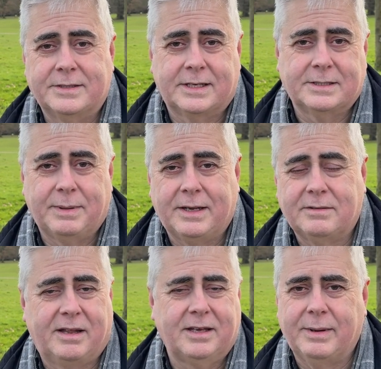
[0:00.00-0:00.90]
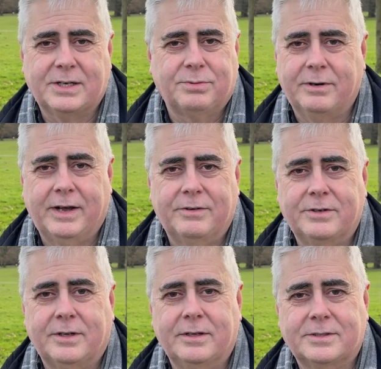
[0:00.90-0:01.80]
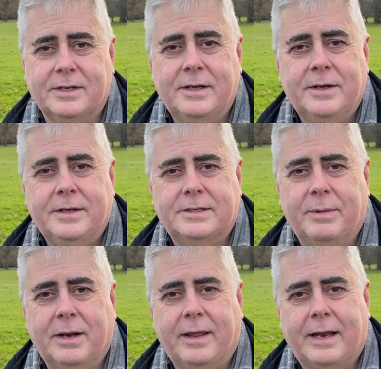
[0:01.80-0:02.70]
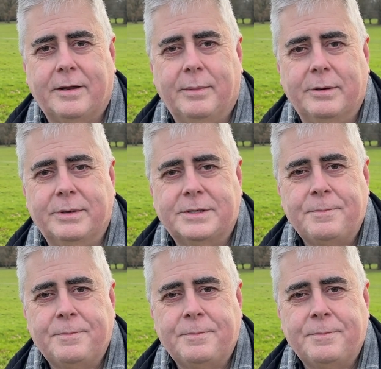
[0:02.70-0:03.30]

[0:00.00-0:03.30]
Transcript: That's I think about $1,200, something like that at the moment.